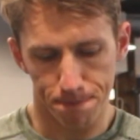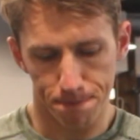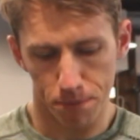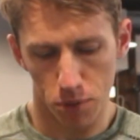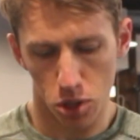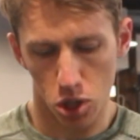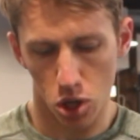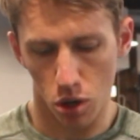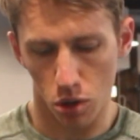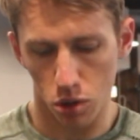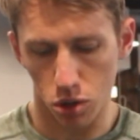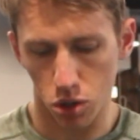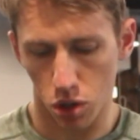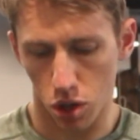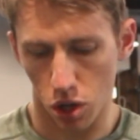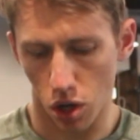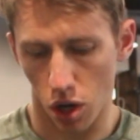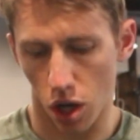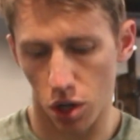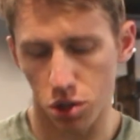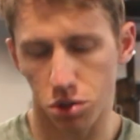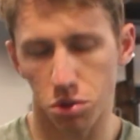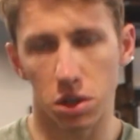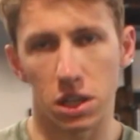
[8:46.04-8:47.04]
You can
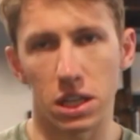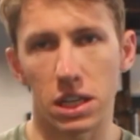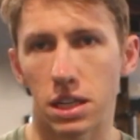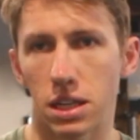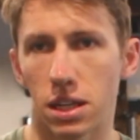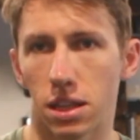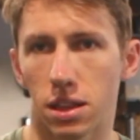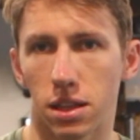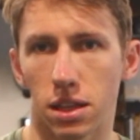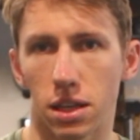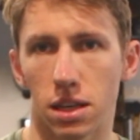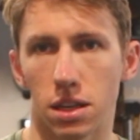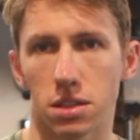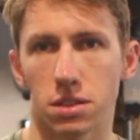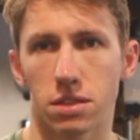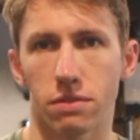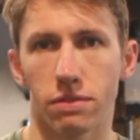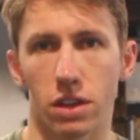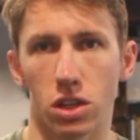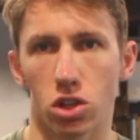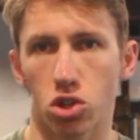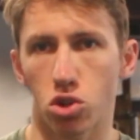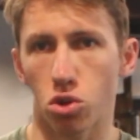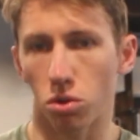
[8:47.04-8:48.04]
also get into things of
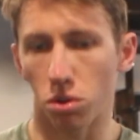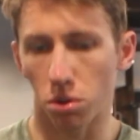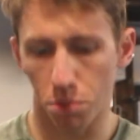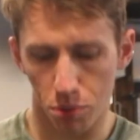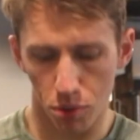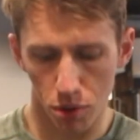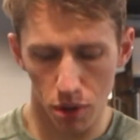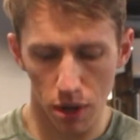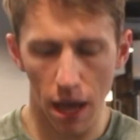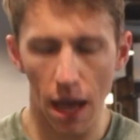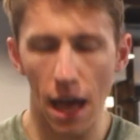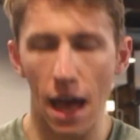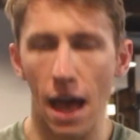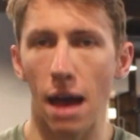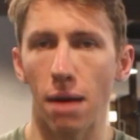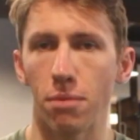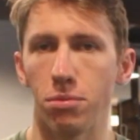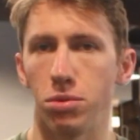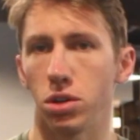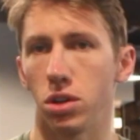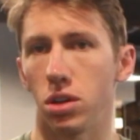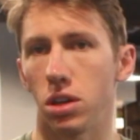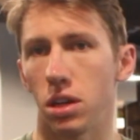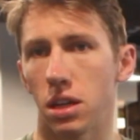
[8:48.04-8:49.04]
like shoulder
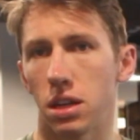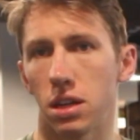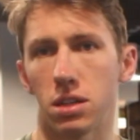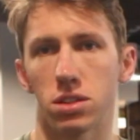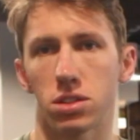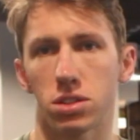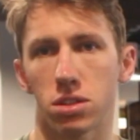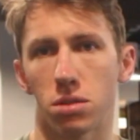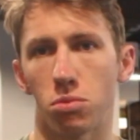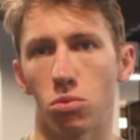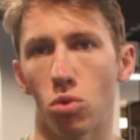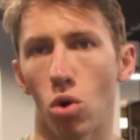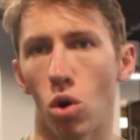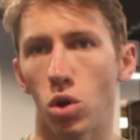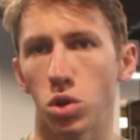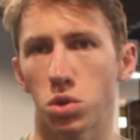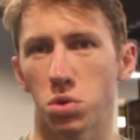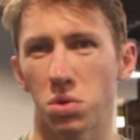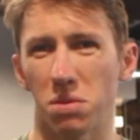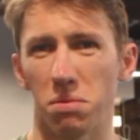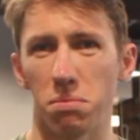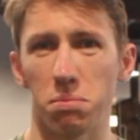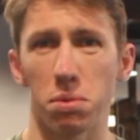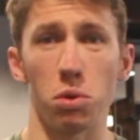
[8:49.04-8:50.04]
prehab. You can get into some
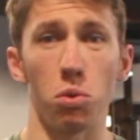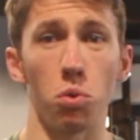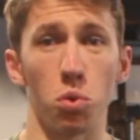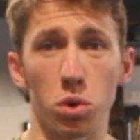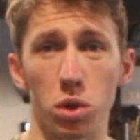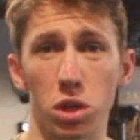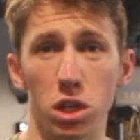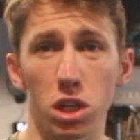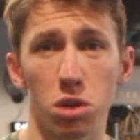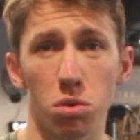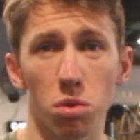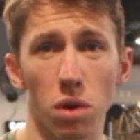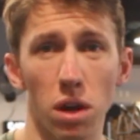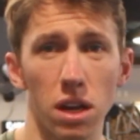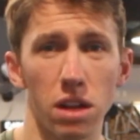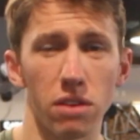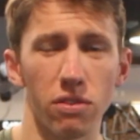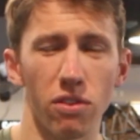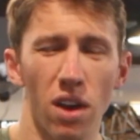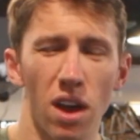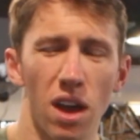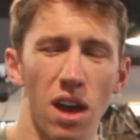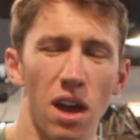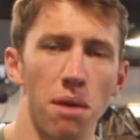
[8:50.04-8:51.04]
rows with them, be really
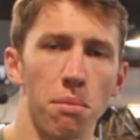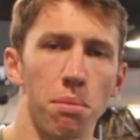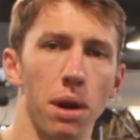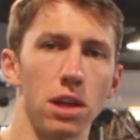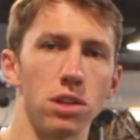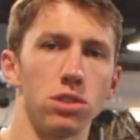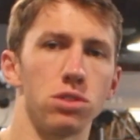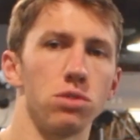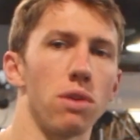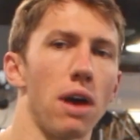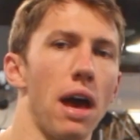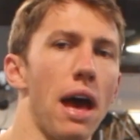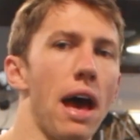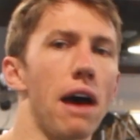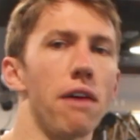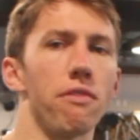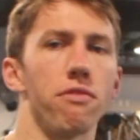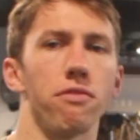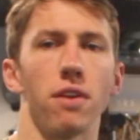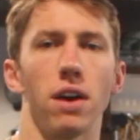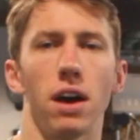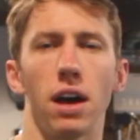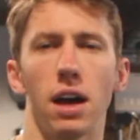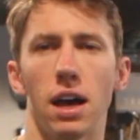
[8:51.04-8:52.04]
creative, but I do have
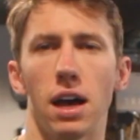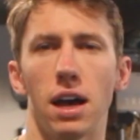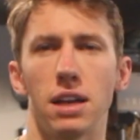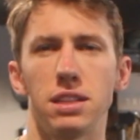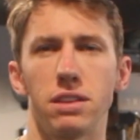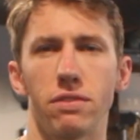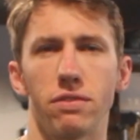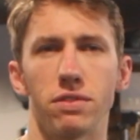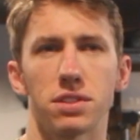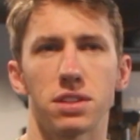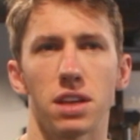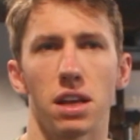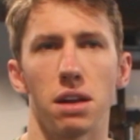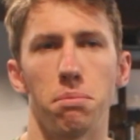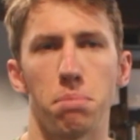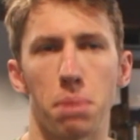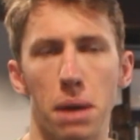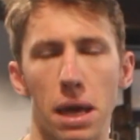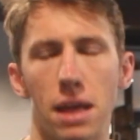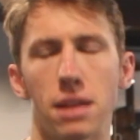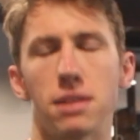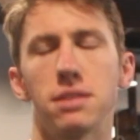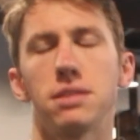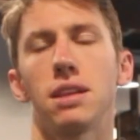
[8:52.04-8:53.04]
a different set of
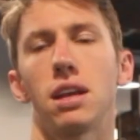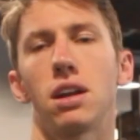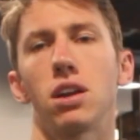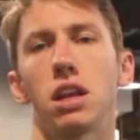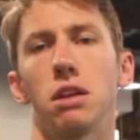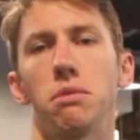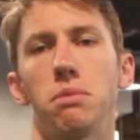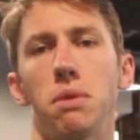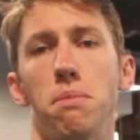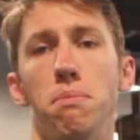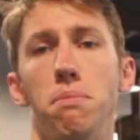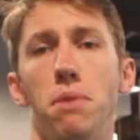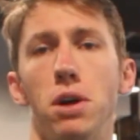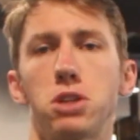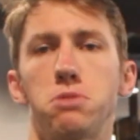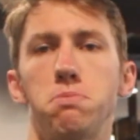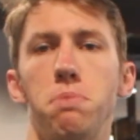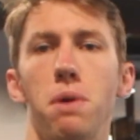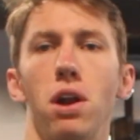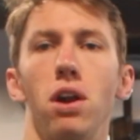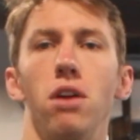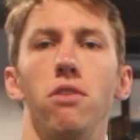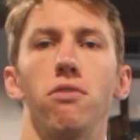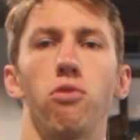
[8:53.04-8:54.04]
bands that are gonna be much
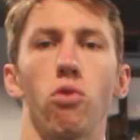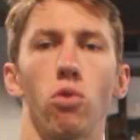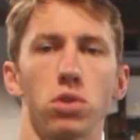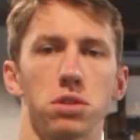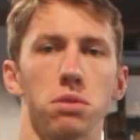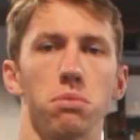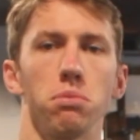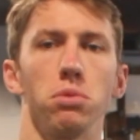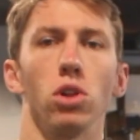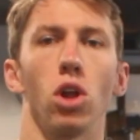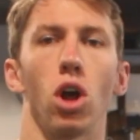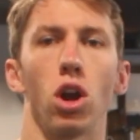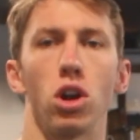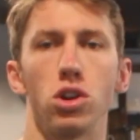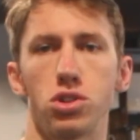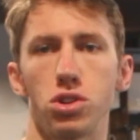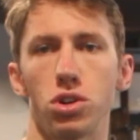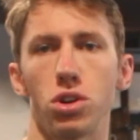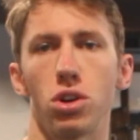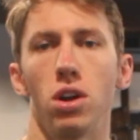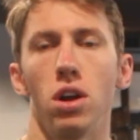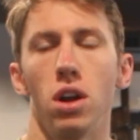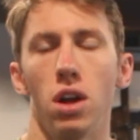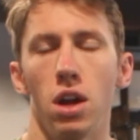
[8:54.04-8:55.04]
better for some
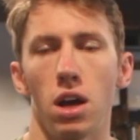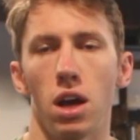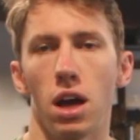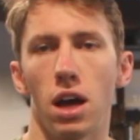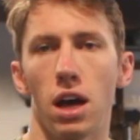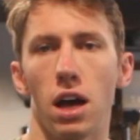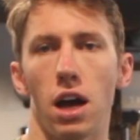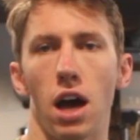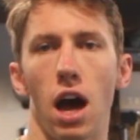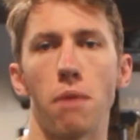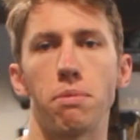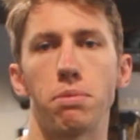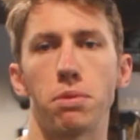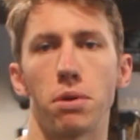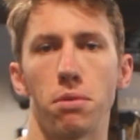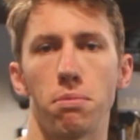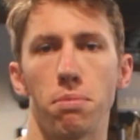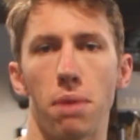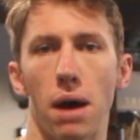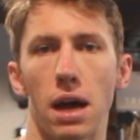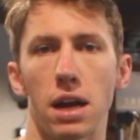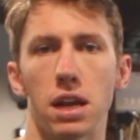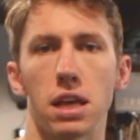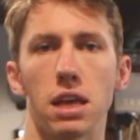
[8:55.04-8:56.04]
larger upper
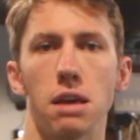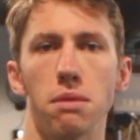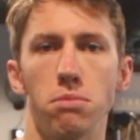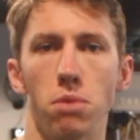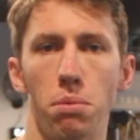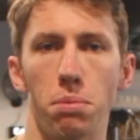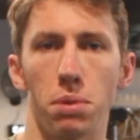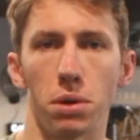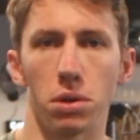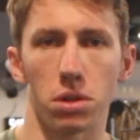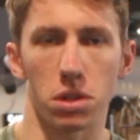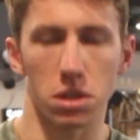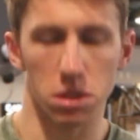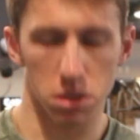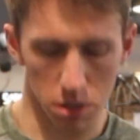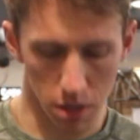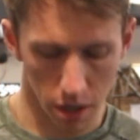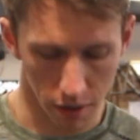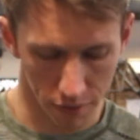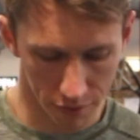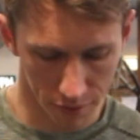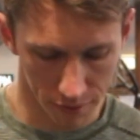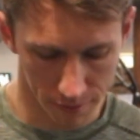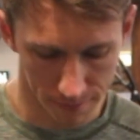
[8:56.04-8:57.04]
body mobility
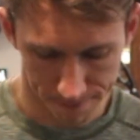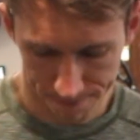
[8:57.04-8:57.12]
stuff.